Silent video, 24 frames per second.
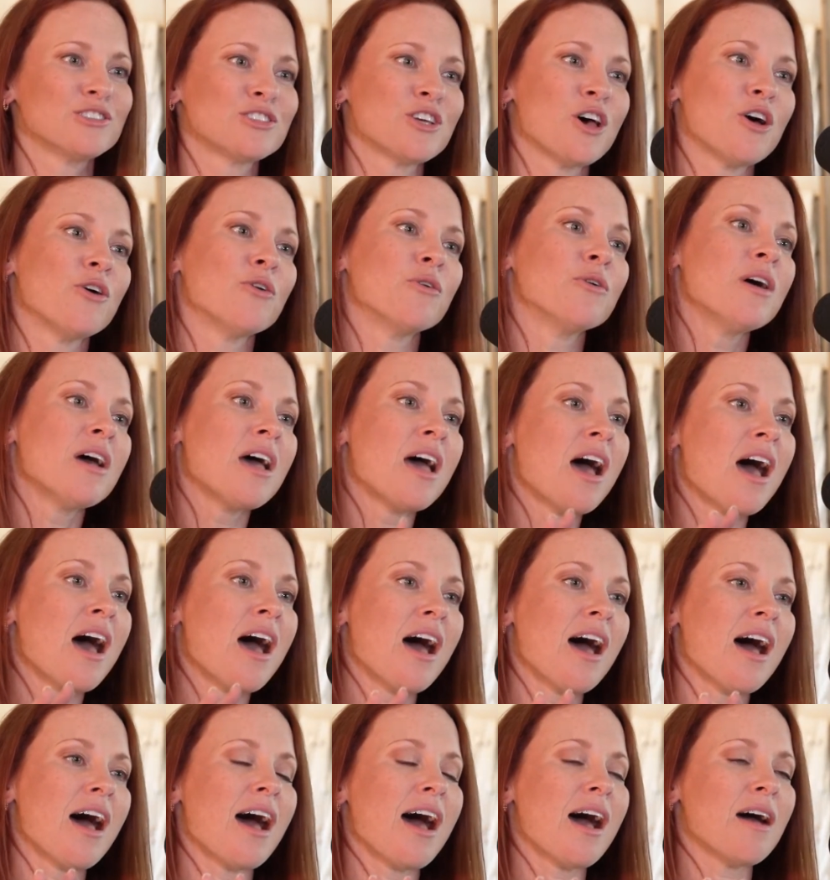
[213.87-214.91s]
So
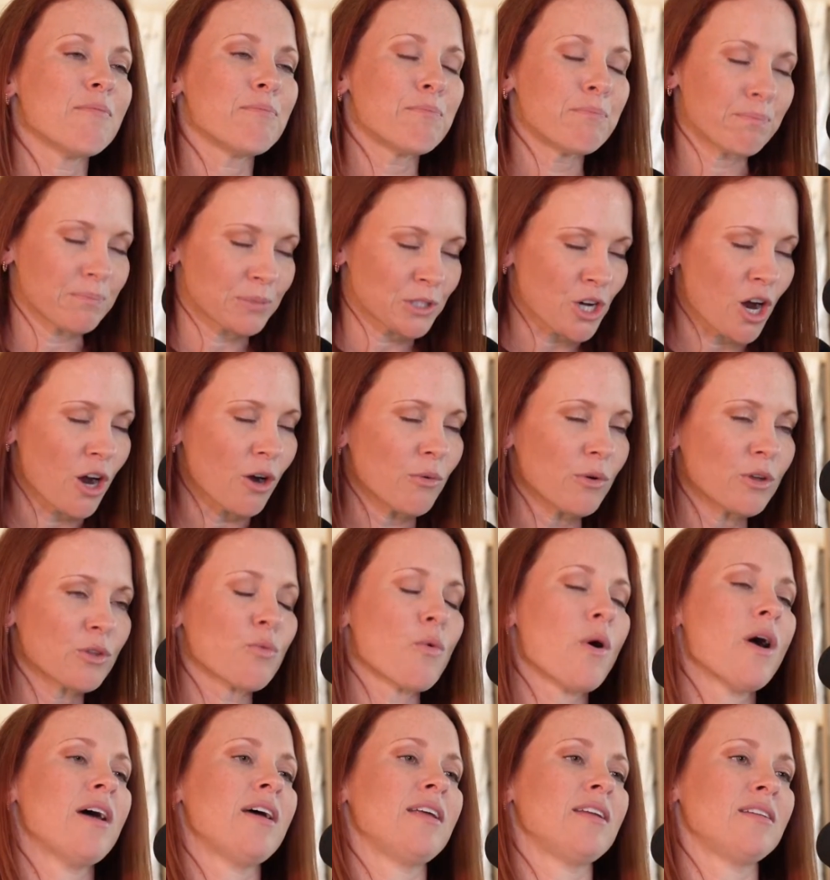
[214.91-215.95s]
start with
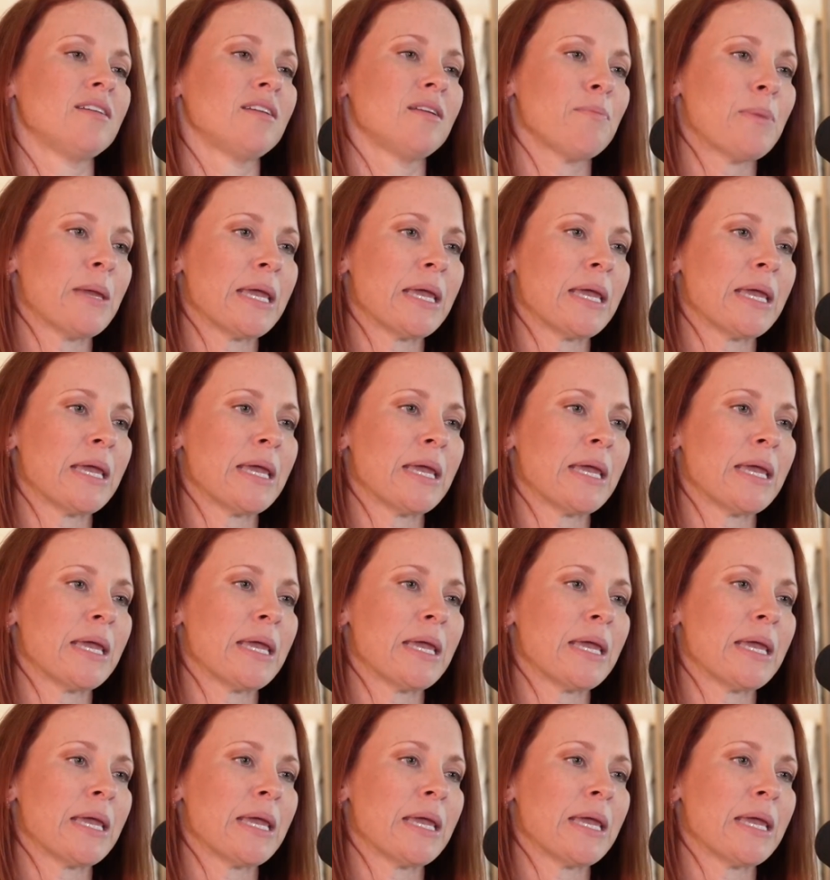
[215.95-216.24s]
one,